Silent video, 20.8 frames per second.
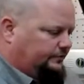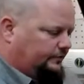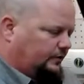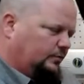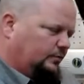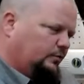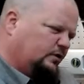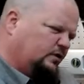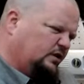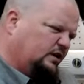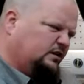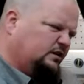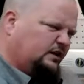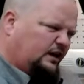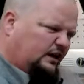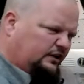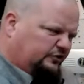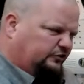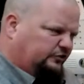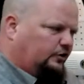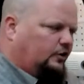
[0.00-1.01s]
We're going to
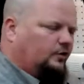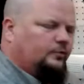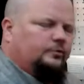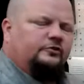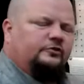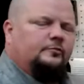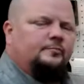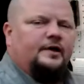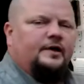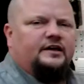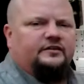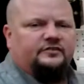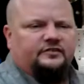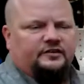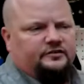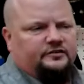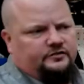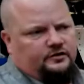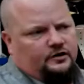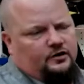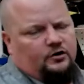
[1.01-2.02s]
kind of start with some
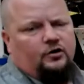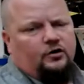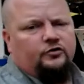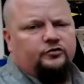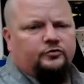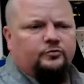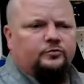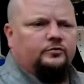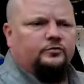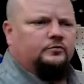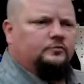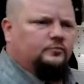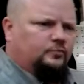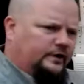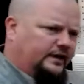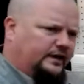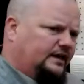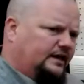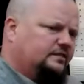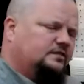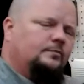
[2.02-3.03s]
basics, the calls we
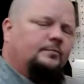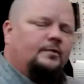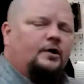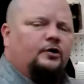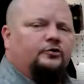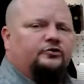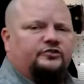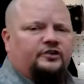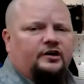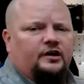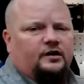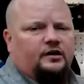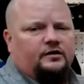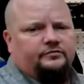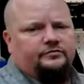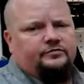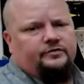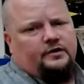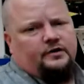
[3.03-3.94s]
get the most of.